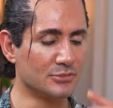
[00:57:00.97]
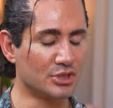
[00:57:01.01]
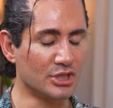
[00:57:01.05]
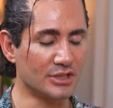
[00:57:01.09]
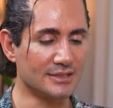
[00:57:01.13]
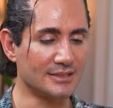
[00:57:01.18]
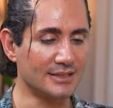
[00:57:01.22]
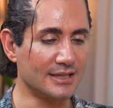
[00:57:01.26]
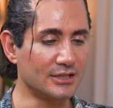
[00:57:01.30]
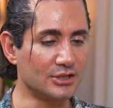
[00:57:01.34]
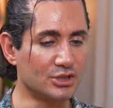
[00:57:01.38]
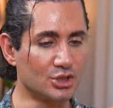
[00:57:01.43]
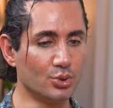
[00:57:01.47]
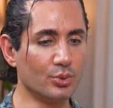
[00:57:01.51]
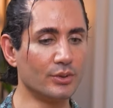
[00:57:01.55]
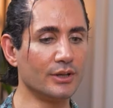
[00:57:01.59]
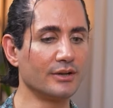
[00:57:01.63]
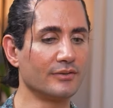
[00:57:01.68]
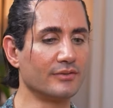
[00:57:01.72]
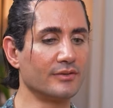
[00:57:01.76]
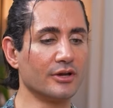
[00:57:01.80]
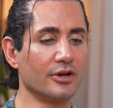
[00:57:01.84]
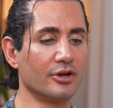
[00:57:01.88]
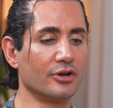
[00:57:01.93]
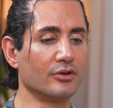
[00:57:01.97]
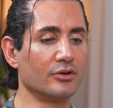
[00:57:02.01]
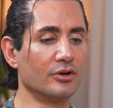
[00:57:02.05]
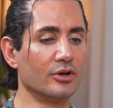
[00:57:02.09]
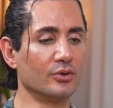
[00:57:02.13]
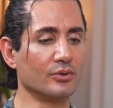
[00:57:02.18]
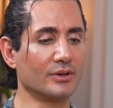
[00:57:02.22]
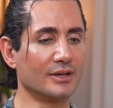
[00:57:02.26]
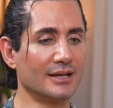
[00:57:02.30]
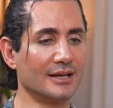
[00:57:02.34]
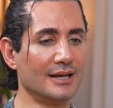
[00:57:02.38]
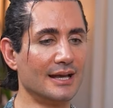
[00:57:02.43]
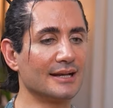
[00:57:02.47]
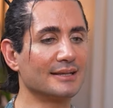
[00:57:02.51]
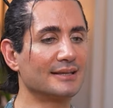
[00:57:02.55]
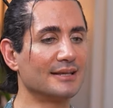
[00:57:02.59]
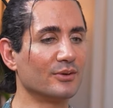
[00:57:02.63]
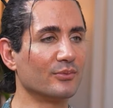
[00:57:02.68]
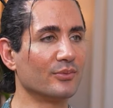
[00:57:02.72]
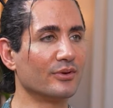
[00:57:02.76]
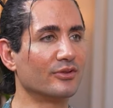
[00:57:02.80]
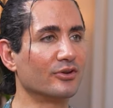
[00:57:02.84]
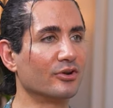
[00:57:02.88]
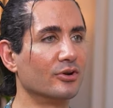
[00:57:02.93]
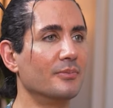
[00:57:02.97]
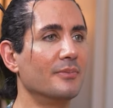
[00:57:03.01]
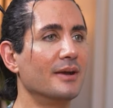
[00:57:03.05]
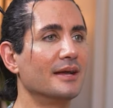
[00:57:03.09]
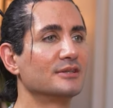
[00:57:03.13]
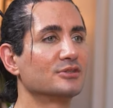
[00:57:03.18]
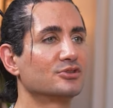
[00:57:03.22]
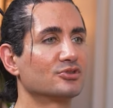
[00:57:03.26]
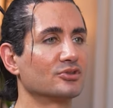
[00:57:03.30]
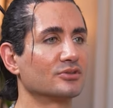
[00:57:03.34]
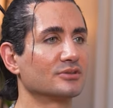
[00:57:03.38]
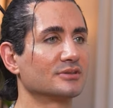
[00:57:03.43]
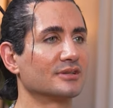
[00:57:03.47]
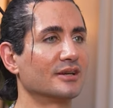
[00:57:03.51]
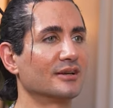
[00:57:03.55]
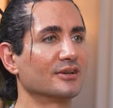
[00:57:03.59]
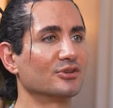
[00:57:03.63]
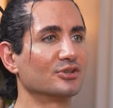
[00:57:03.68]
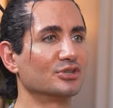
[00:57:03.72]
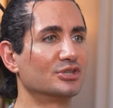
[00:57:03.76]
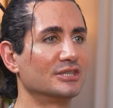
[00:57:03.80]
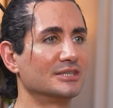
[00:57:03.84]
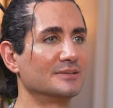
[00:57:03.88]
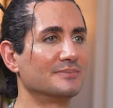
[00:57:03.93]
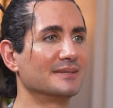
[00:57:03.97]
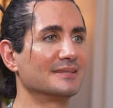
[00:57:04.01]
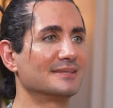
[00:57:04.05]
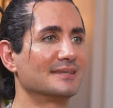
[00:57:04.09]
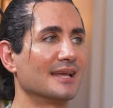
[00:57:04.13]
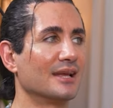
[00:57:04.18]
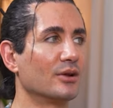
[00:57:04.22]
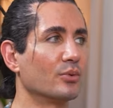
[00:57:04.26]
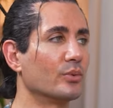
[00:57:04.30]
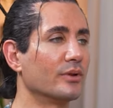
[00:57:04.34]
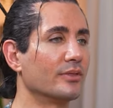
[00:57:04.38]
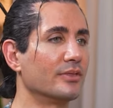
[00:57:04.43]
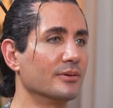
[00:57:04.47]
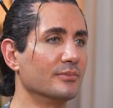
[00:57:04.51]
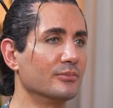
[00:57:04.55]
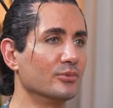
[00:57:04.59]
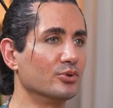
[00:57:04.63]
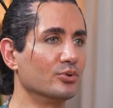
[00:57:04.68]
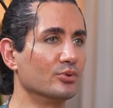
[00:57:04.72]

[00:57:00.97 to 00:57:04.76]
just intuitively on her own connecting with her menstrual cycle, she's been saying with the